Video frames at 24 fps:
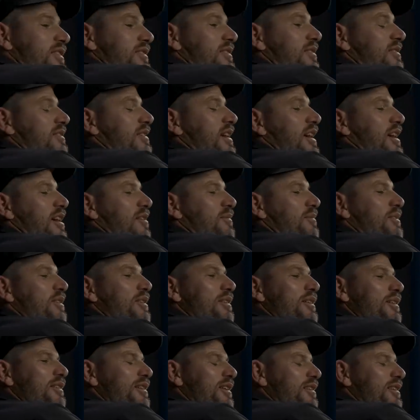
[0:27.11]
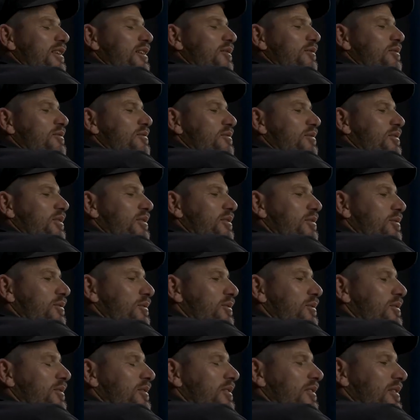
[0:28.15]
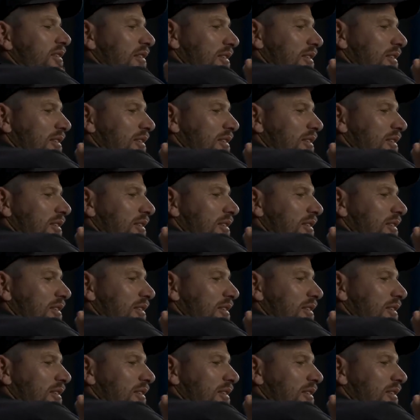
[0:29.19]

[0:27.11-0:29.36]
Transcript: at the time. You know, I thought that was really cool.